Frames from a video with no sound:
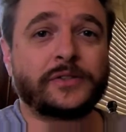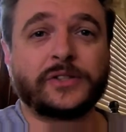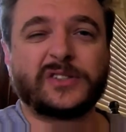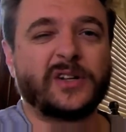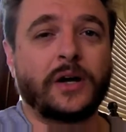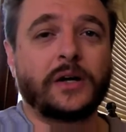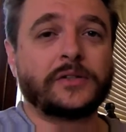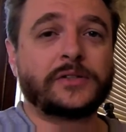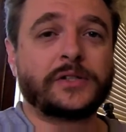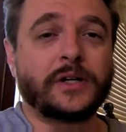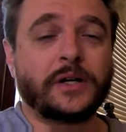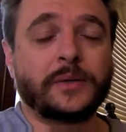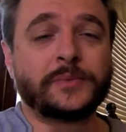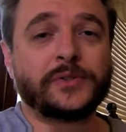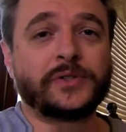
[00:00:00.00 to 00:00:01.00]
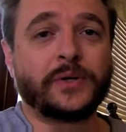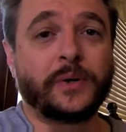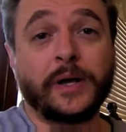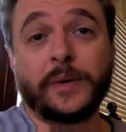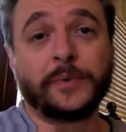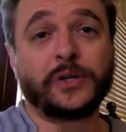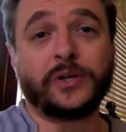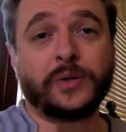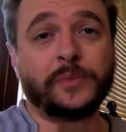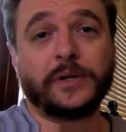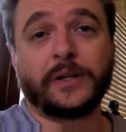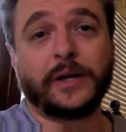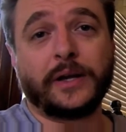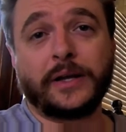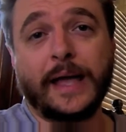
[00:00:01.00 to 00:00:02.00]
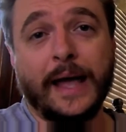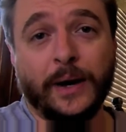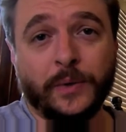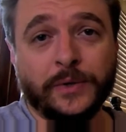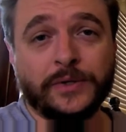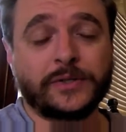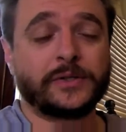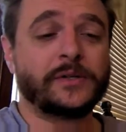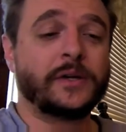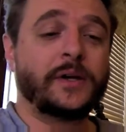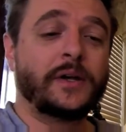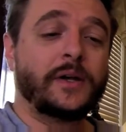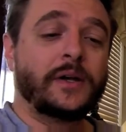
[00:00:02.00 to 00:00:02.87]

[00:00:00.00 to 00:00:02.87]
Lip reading: just odd jobs, so I am accumulating hours